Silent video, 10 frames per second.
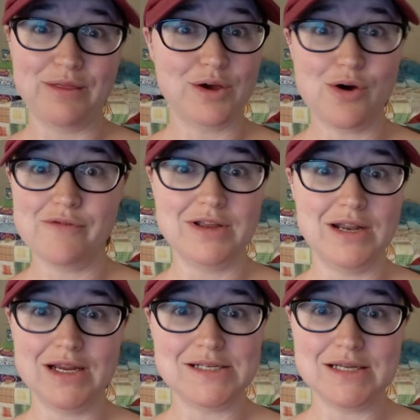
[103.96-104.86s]
the COVID
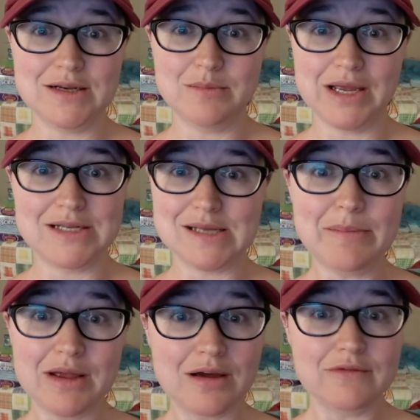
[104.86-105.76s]
19
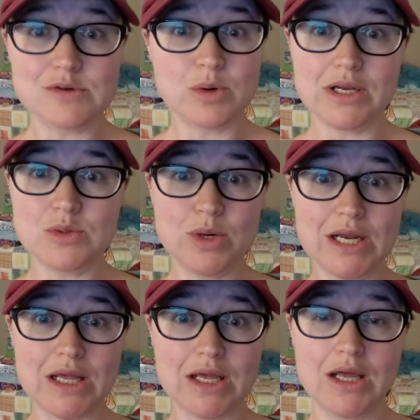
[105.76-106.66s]
pandemic of
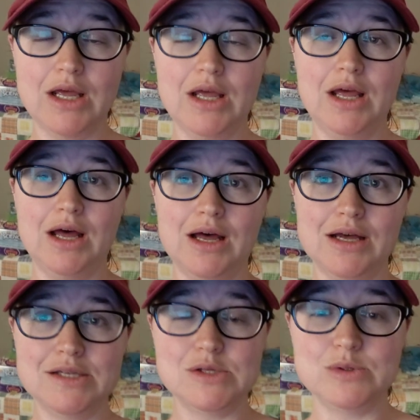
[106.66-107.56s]
2020.
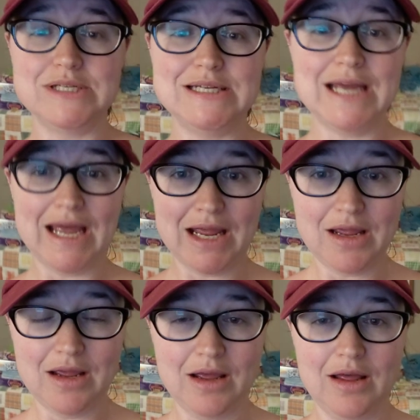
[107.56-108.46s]
So today,
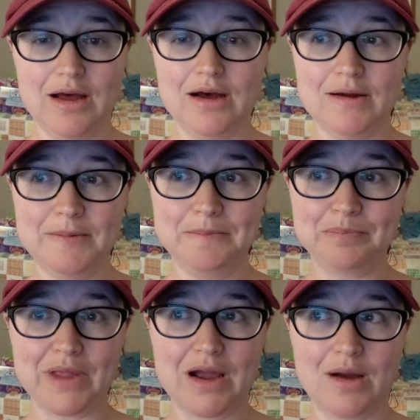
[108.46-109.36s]

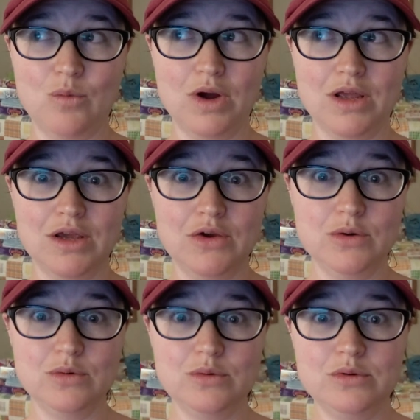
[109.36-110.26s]
I want
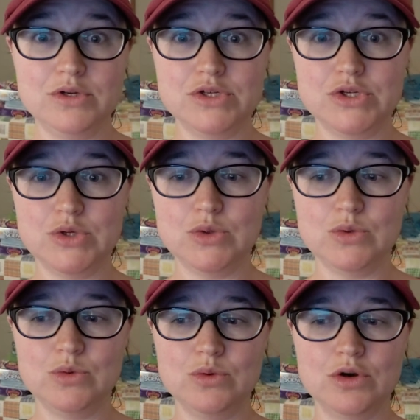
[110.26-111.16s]
you
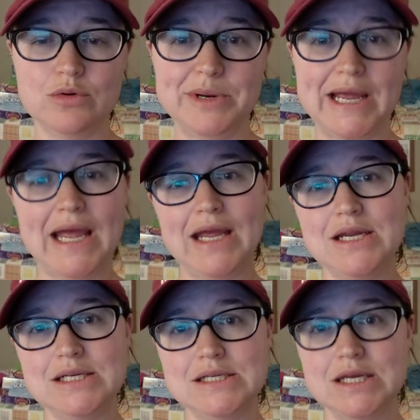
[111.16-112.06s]
to
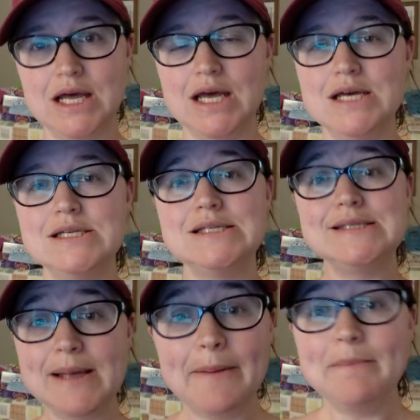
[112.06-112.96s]
create
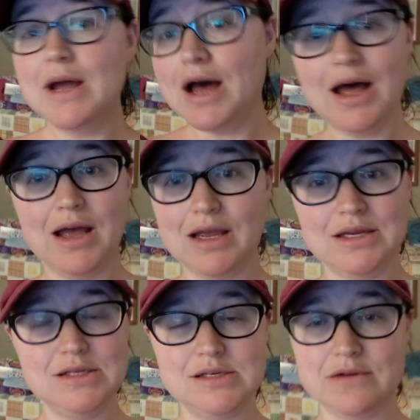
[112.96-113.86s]
some
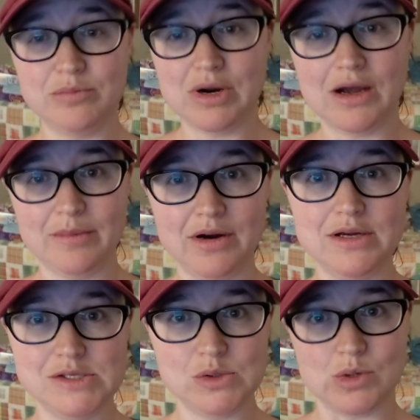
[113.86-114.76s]
kind of
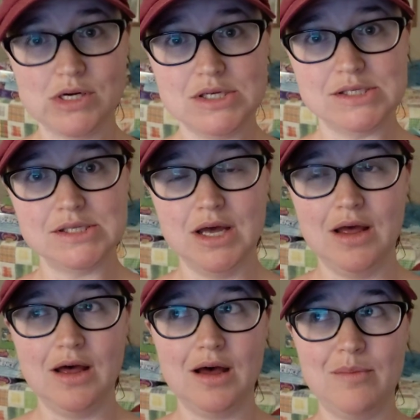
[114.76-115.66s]
primary source
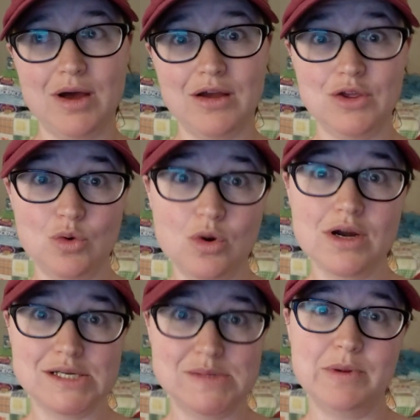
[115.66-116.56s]
about
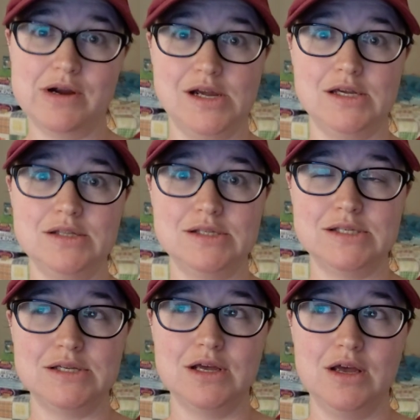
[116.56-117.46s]
your
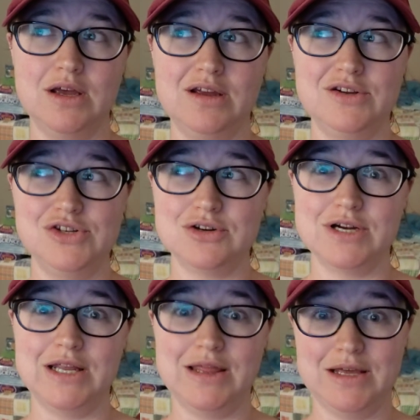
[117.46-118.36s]
experience
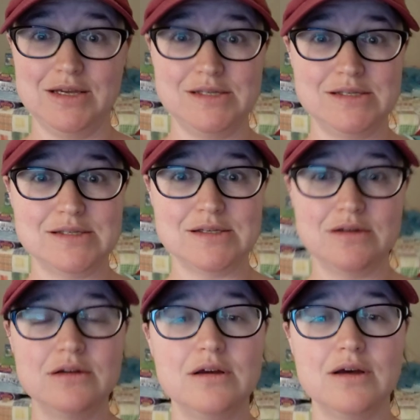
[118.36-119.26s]
during this